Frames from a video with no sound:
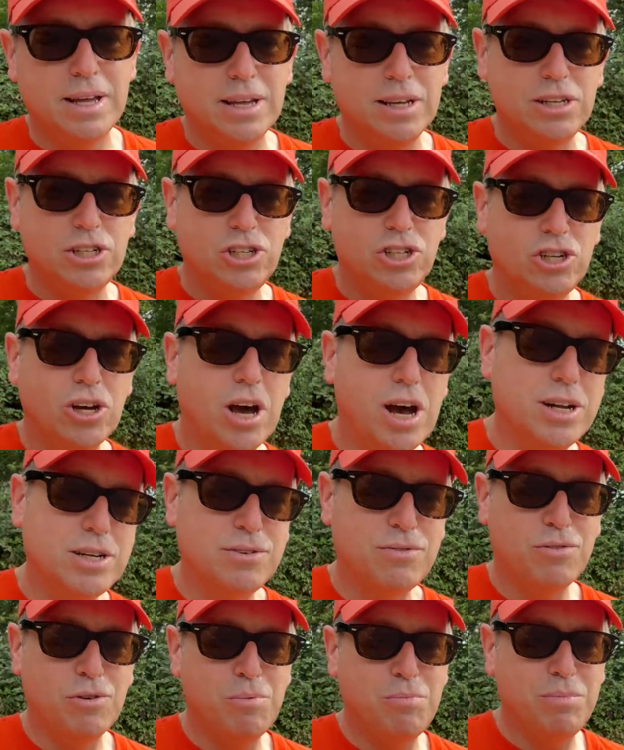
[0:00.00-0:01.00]
shot
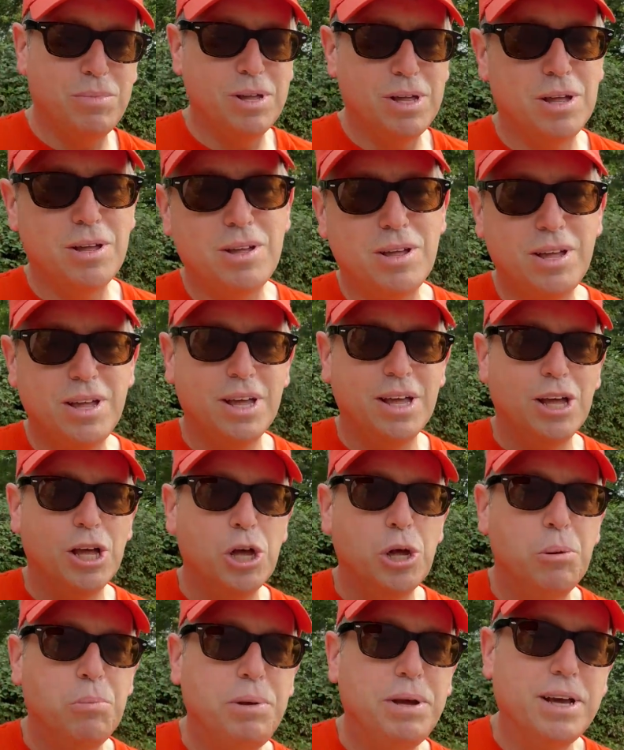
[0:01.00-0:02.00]
from
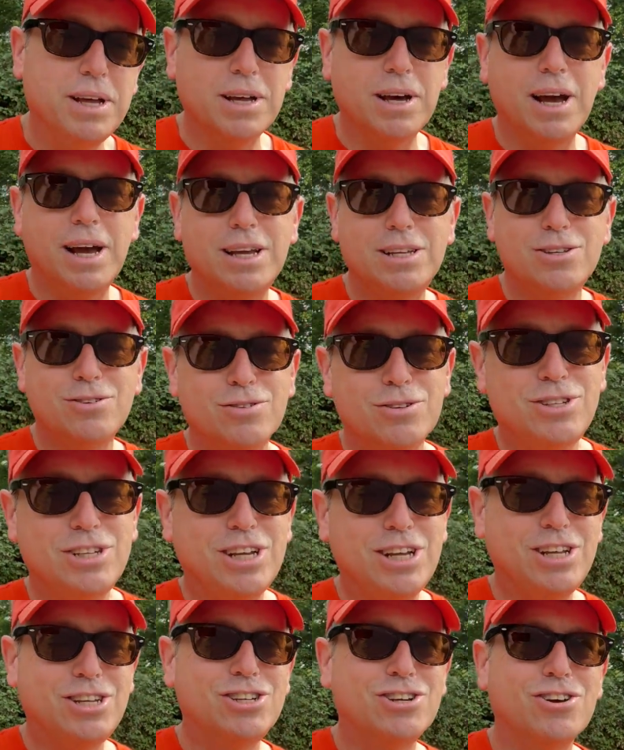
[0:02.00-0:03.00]
being a high school
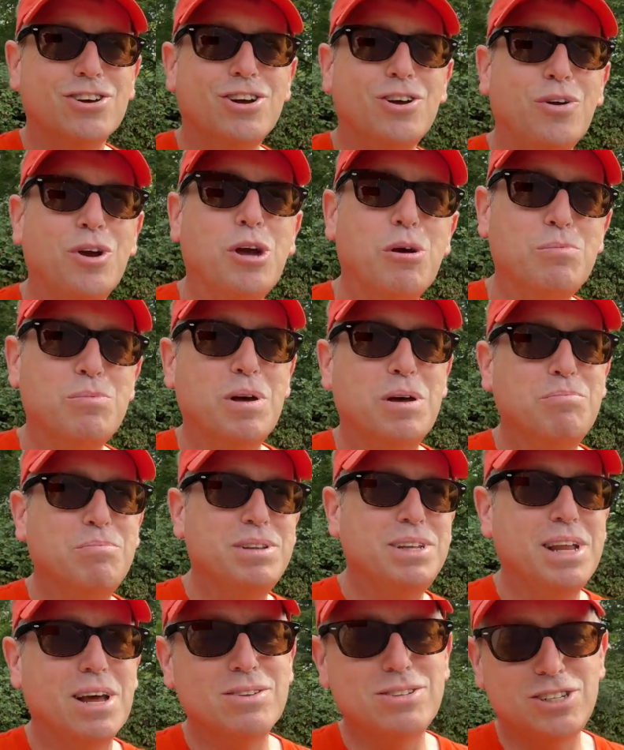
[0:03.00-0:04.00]
teacher and going up, up
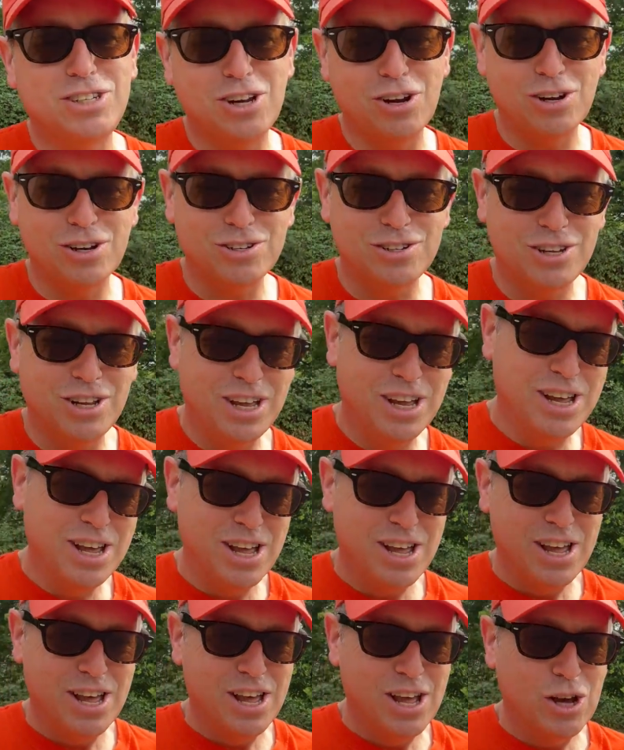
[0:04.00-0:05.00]
and downstairs
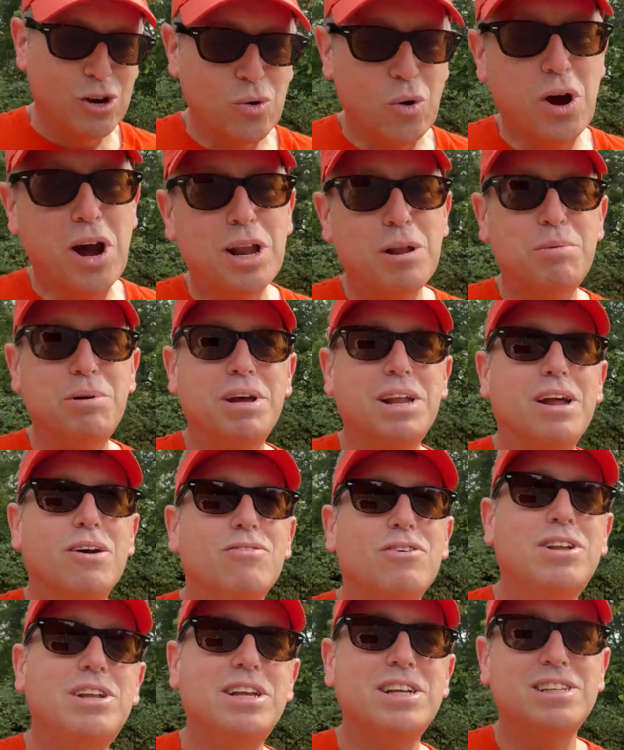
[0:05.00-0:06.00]
quite a bit
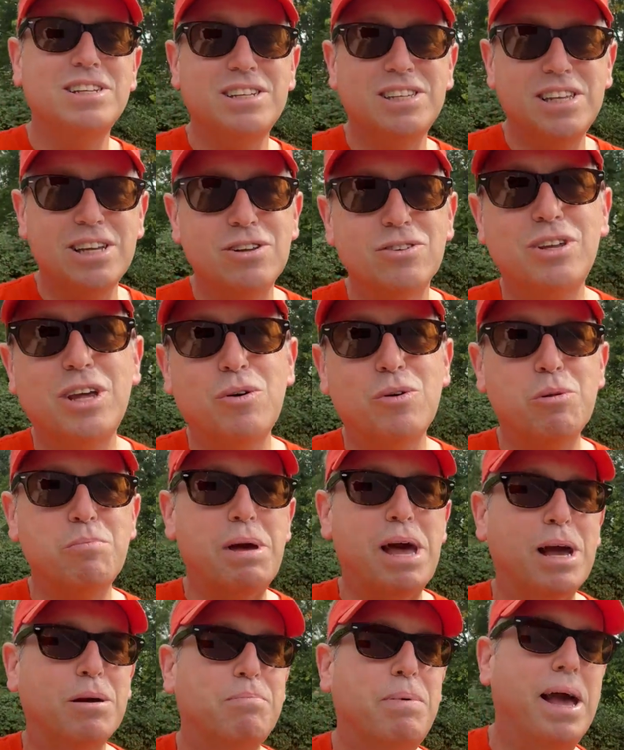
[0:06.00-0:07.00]
every single day with a
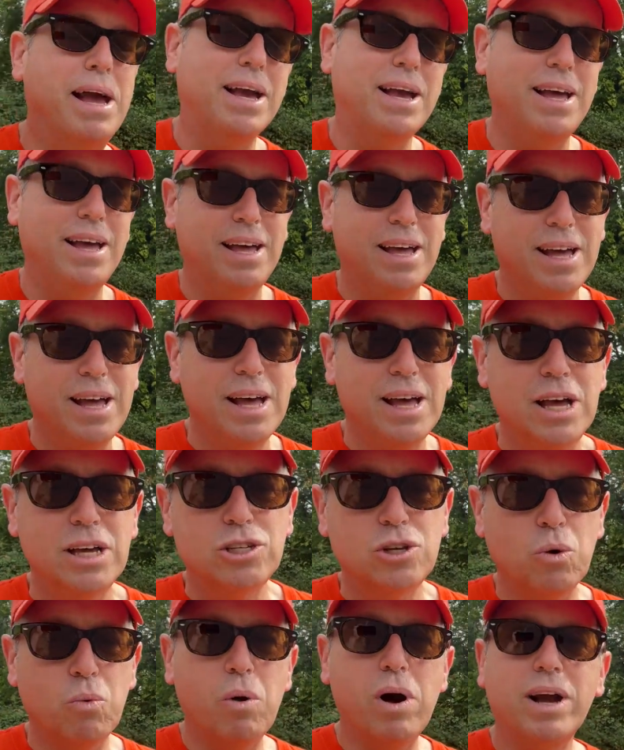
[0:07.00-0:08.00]
backpack.
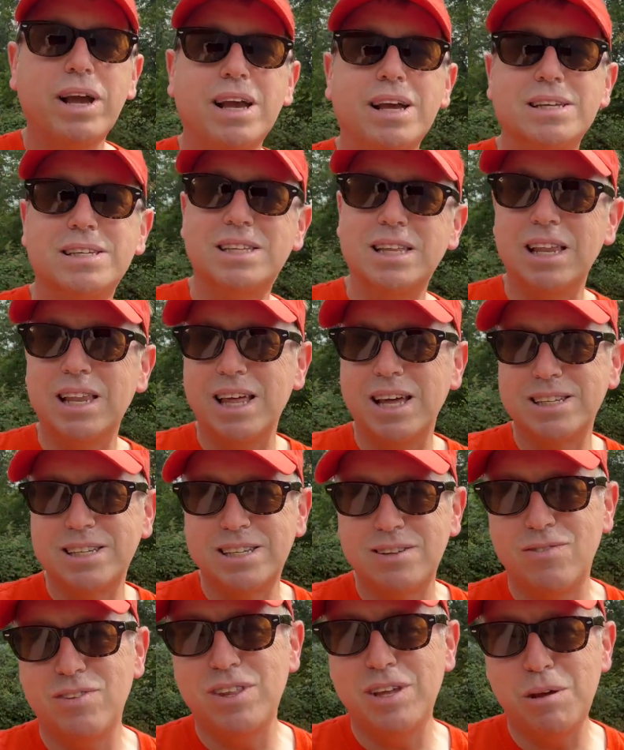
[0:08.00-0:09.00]
So walking is the less
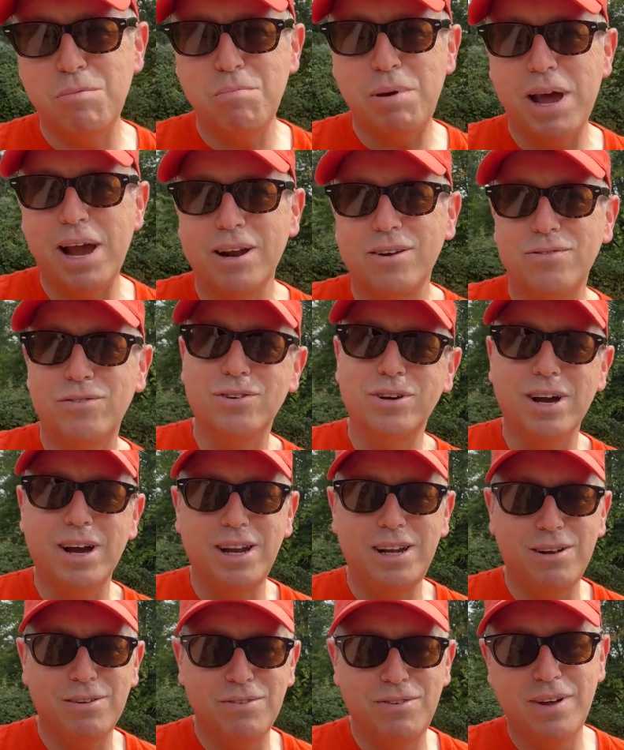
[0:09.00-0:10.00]
than the impactful
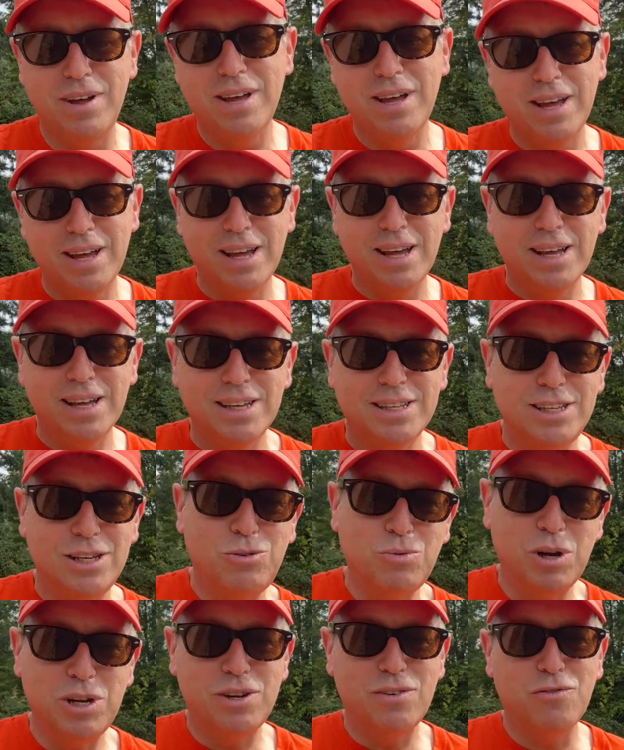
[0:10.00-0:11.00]
kind of
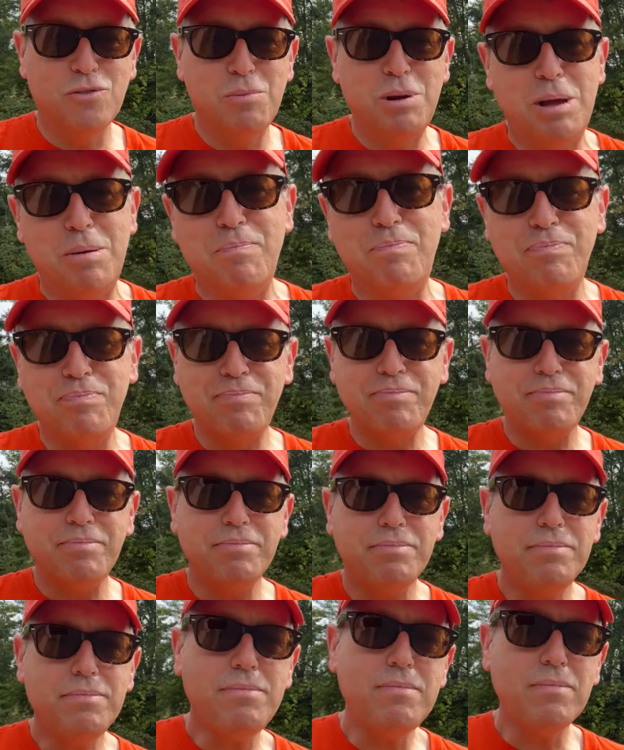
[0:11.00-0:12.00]
situation for me.
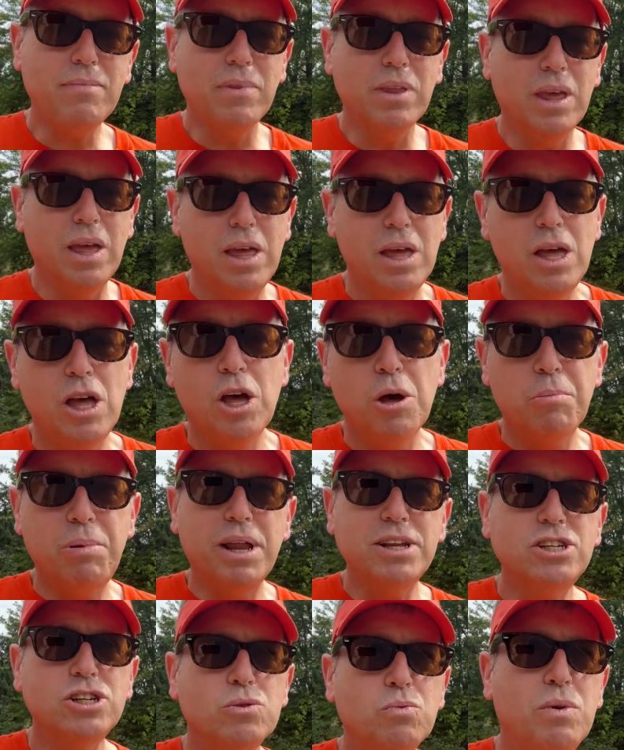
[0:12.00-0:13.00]
But
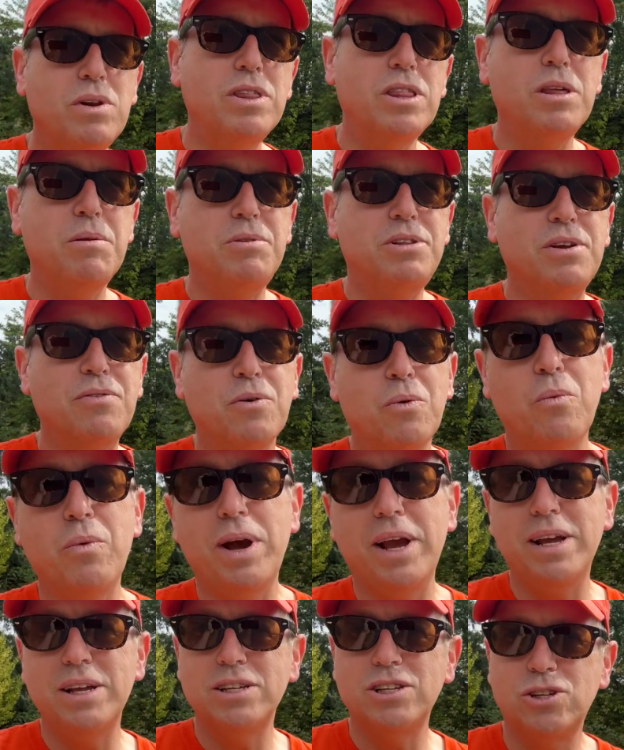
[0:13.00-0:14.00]
that's just one of the different
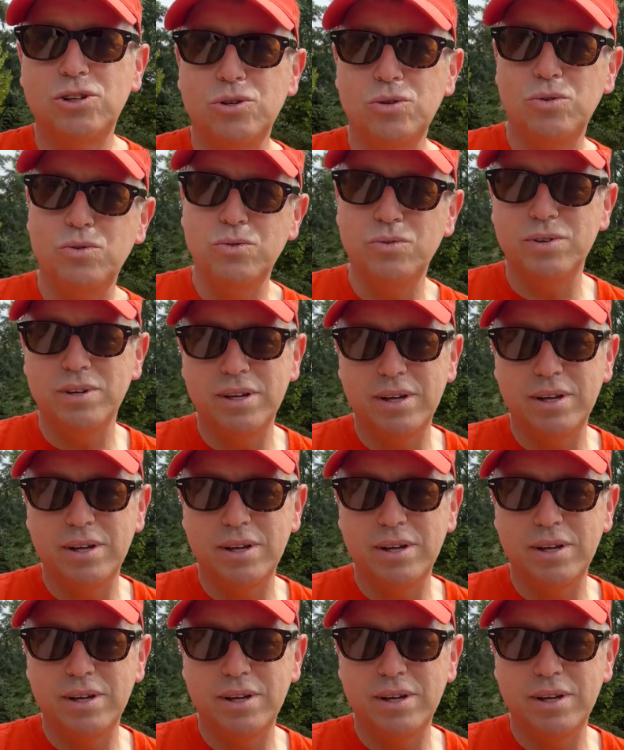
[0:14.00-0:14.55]
ways to